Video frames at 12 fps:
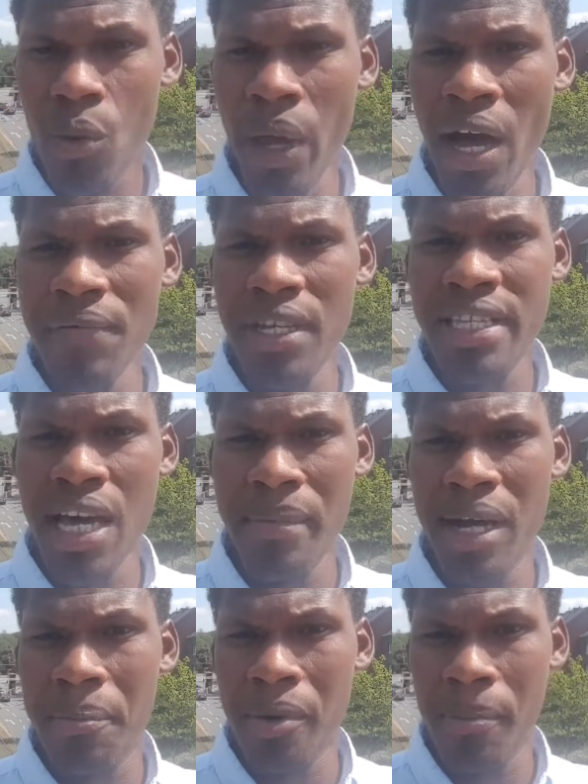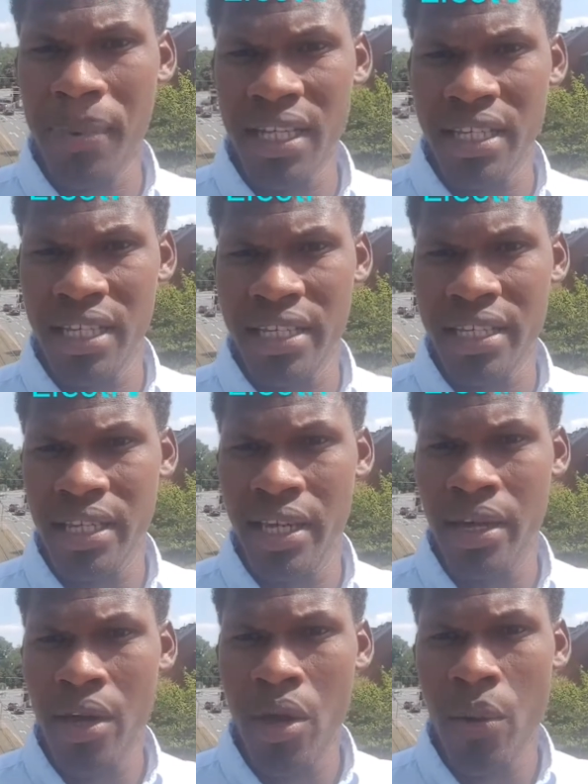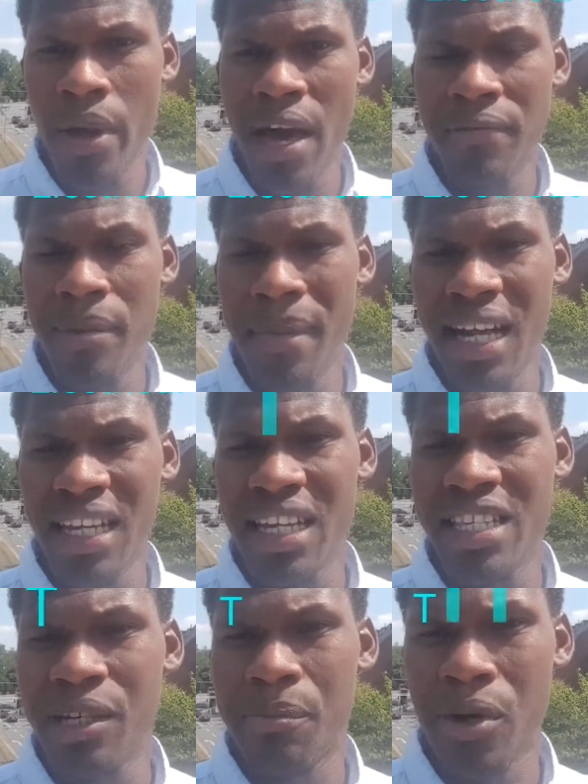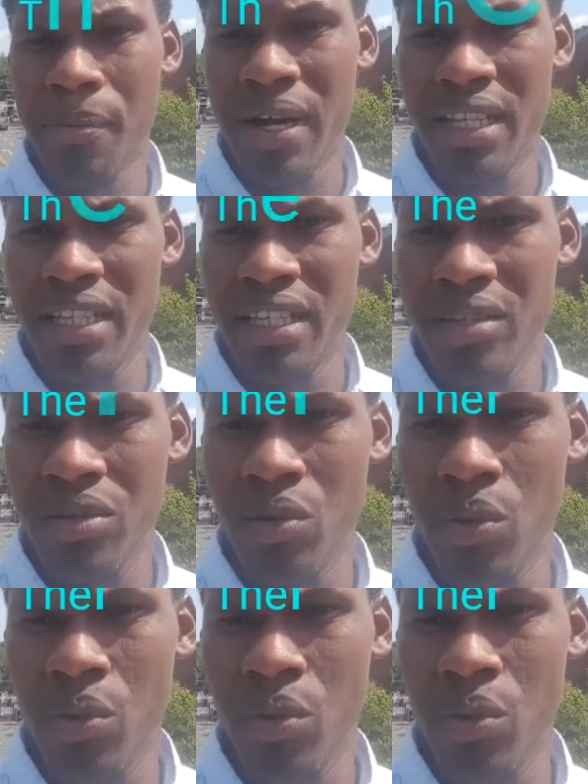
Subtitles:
we have the thermal properties, we have the magnetic properties,